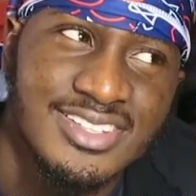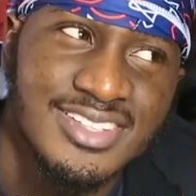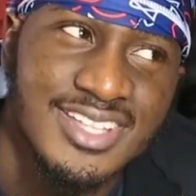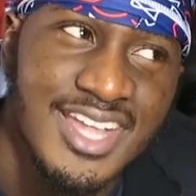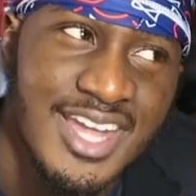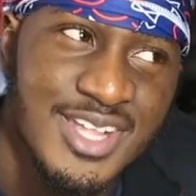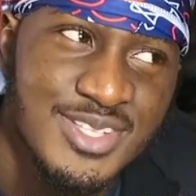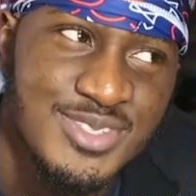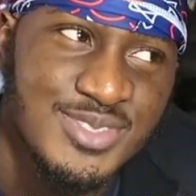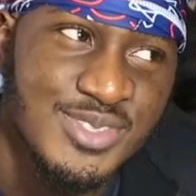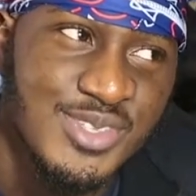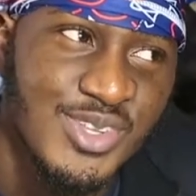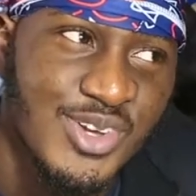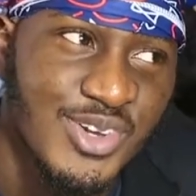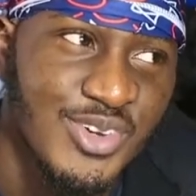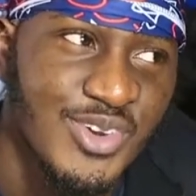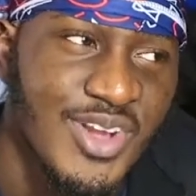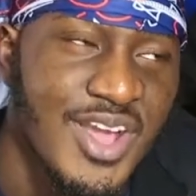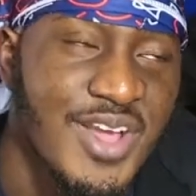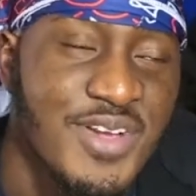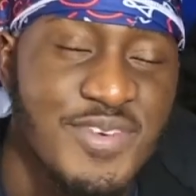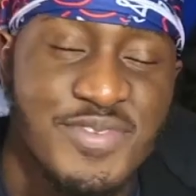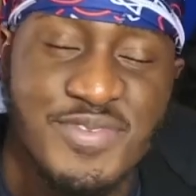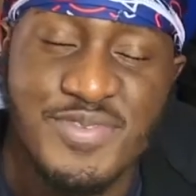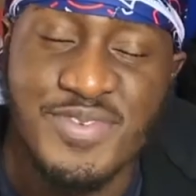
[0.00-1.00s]
not too long
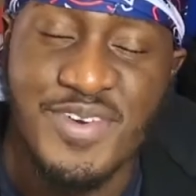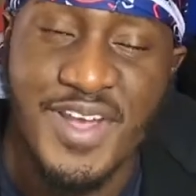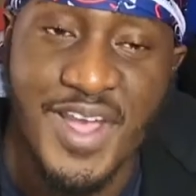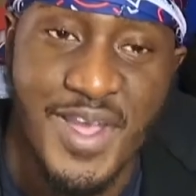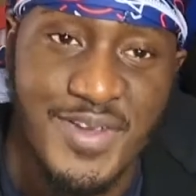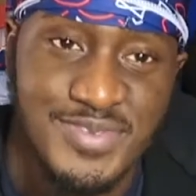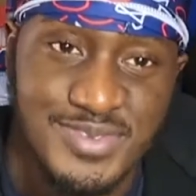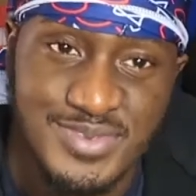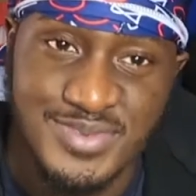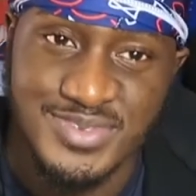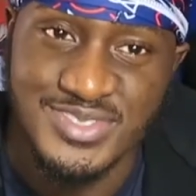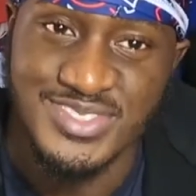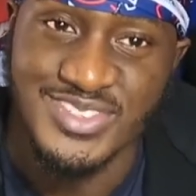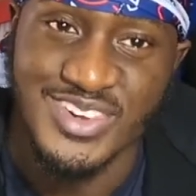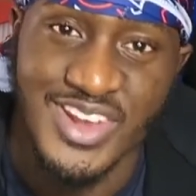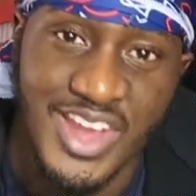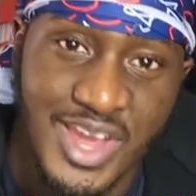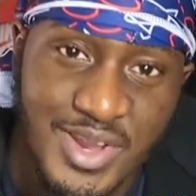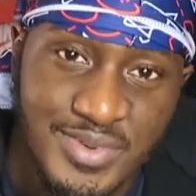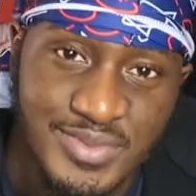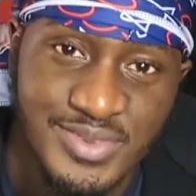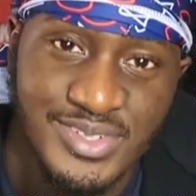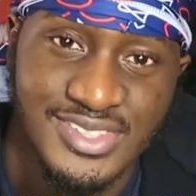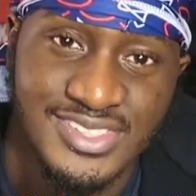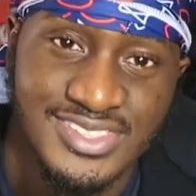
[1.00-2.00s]
ago. I have five
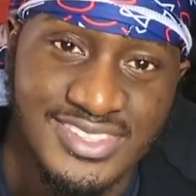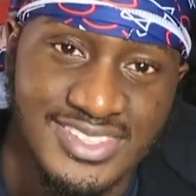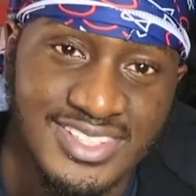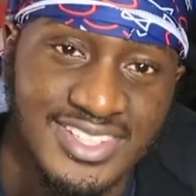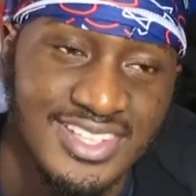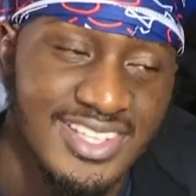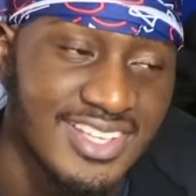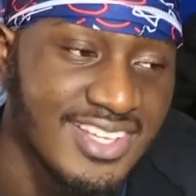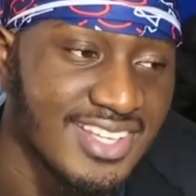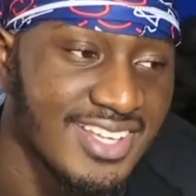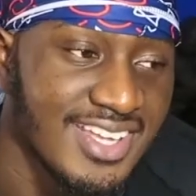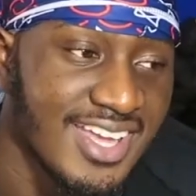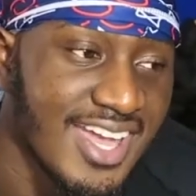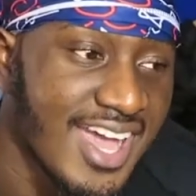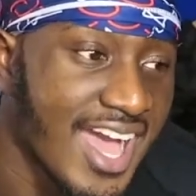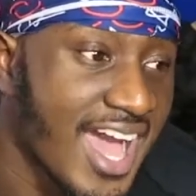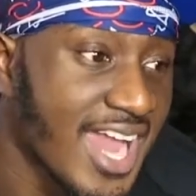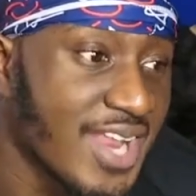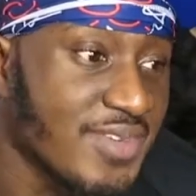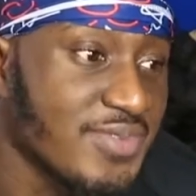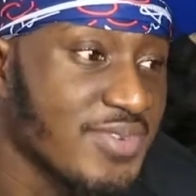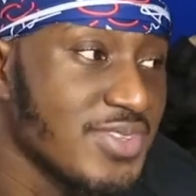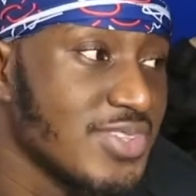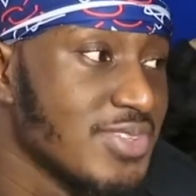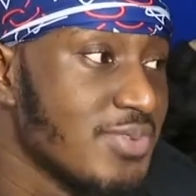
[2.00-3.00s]
subscribers.
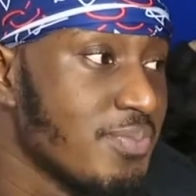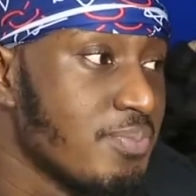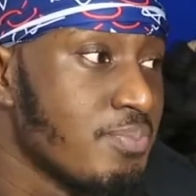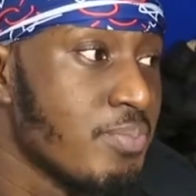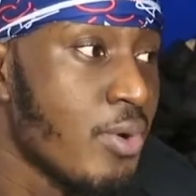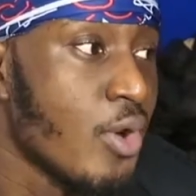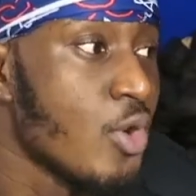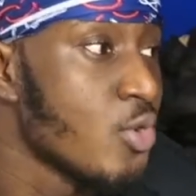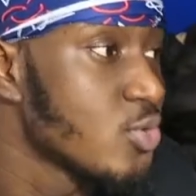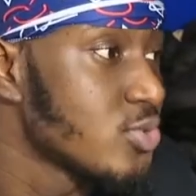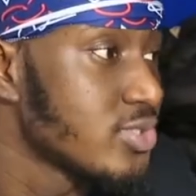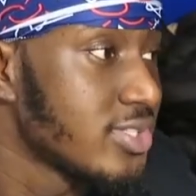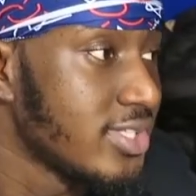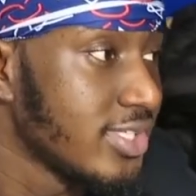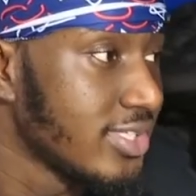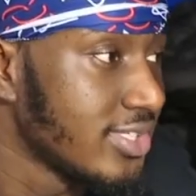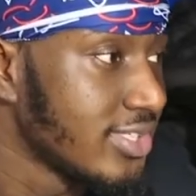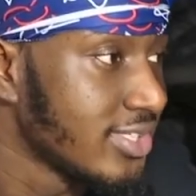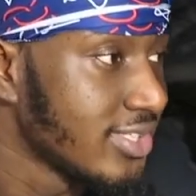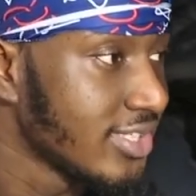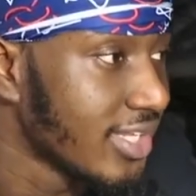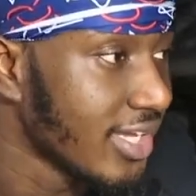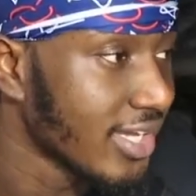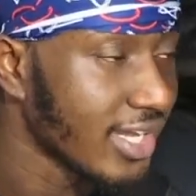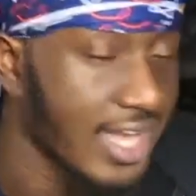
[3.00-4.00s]
I didn't even post
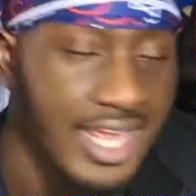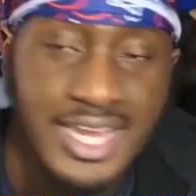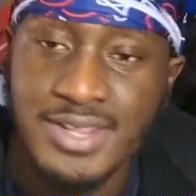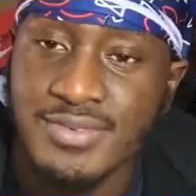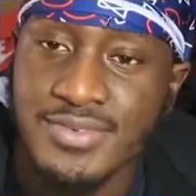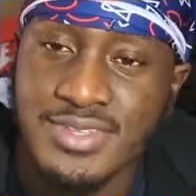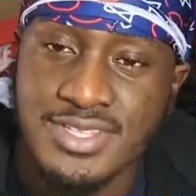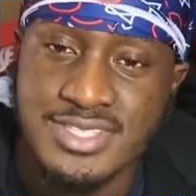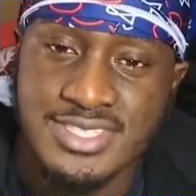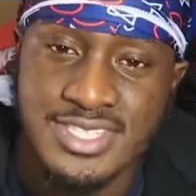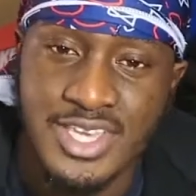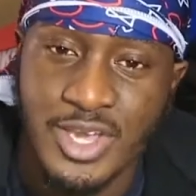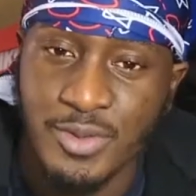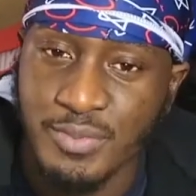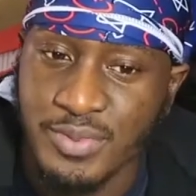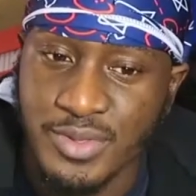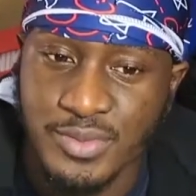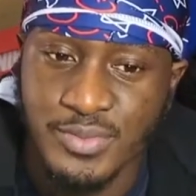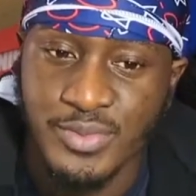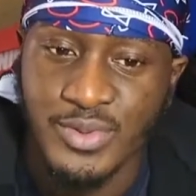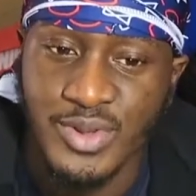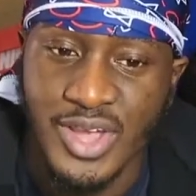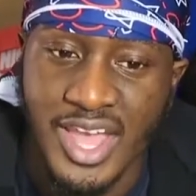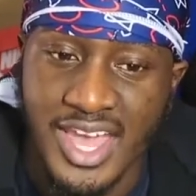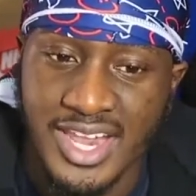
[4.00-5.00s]
it. Like, I didn't even tell
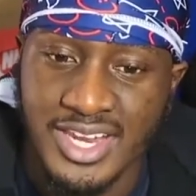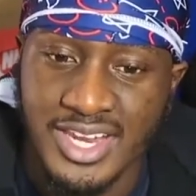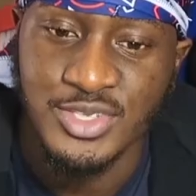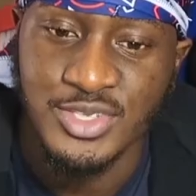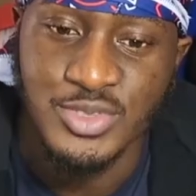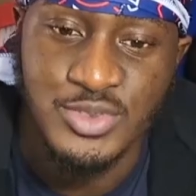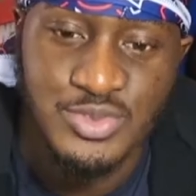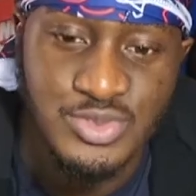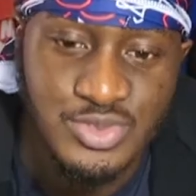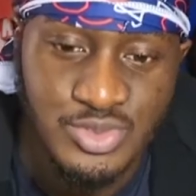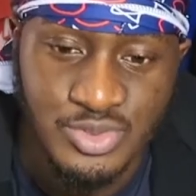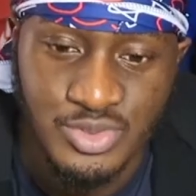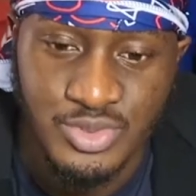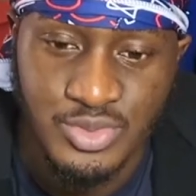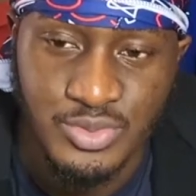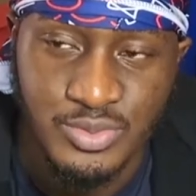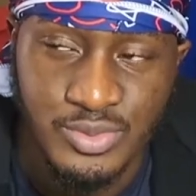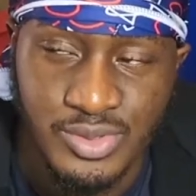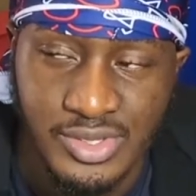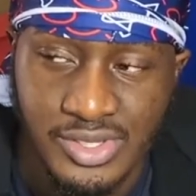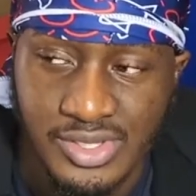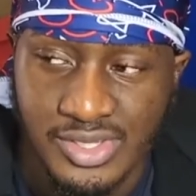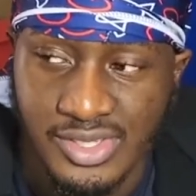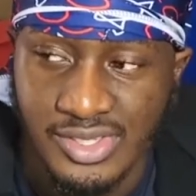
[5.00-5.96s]
people a YouTube.